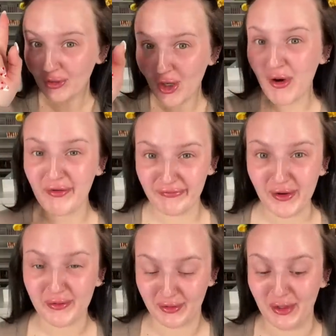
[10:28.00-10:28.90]
know I
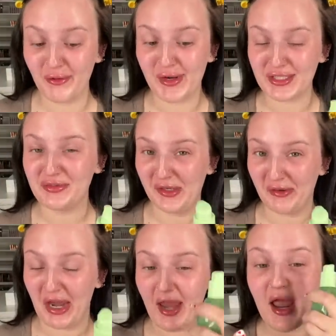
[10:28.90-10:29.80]
with Glow Recipe,
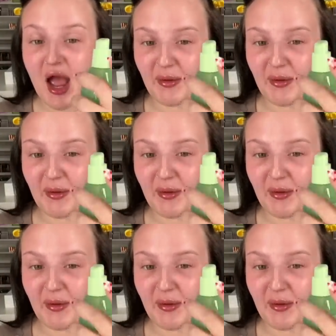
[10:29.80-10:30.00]
okay? I'm